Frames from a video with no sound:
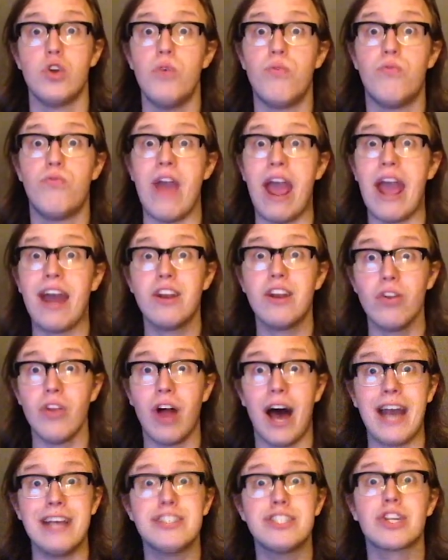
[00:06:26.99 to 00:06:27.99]
to
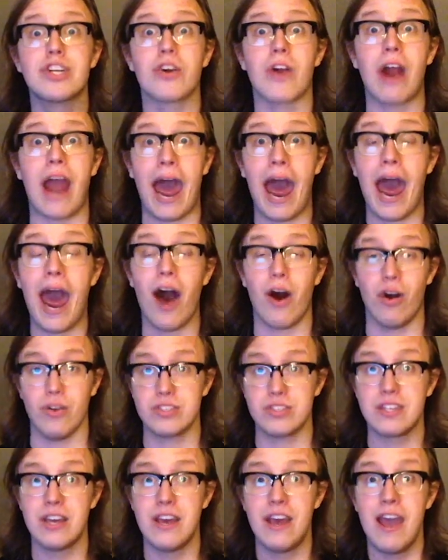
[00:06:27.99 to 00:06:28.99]
vandalize your
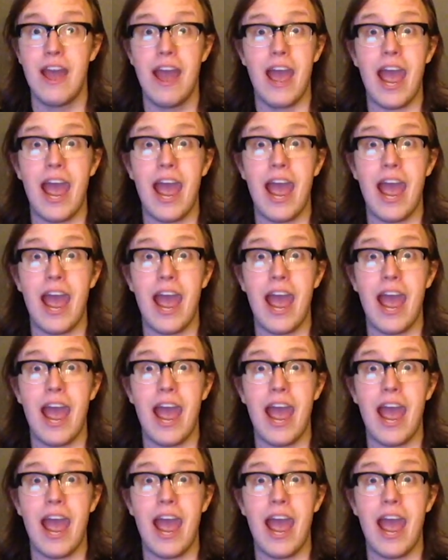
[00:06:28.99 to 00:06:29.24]
house,